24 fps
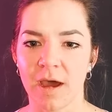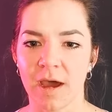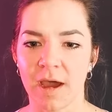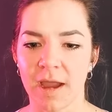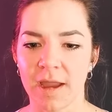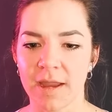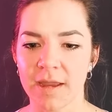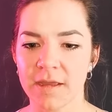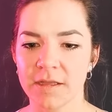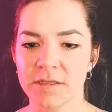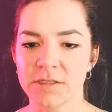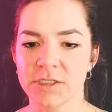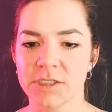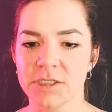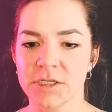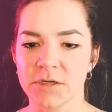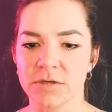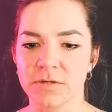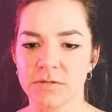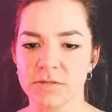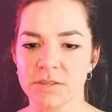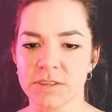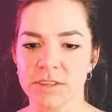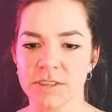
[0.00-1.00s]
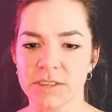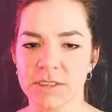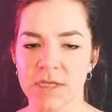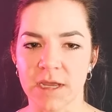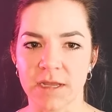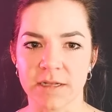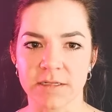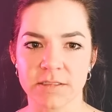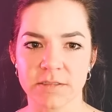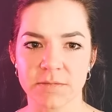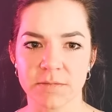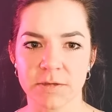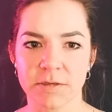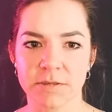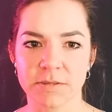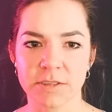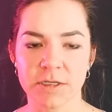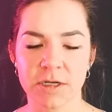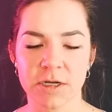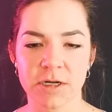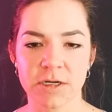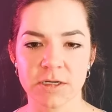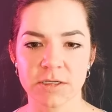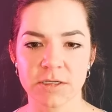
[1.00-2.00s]
I don't send
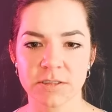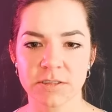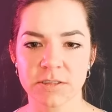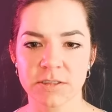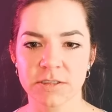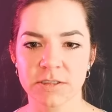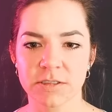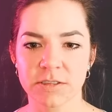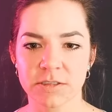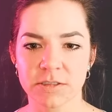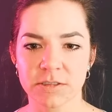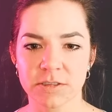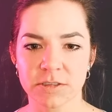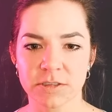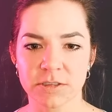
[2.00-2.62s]
postcards.